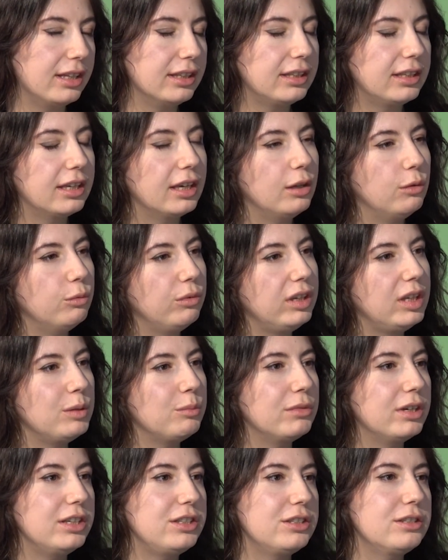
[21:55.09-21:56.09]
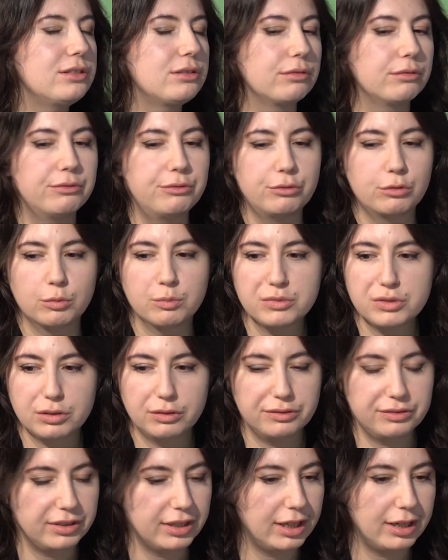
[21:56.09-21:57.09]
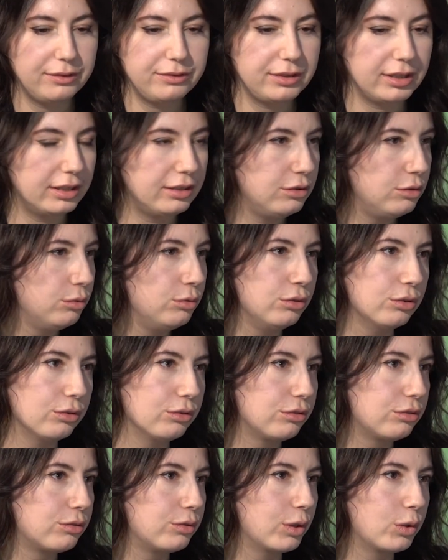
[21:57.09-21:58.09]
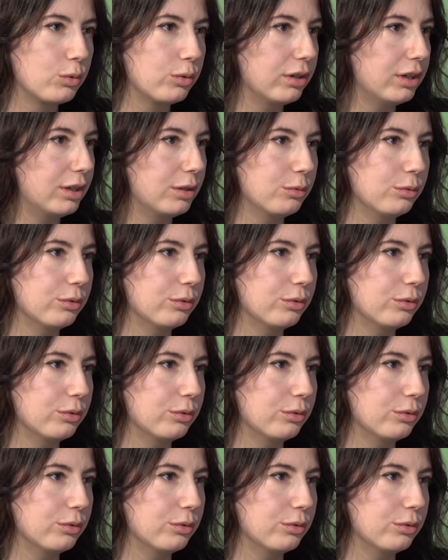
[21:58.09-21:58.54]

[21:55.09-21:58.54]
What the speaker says: And can we imagine some forms of life that do not require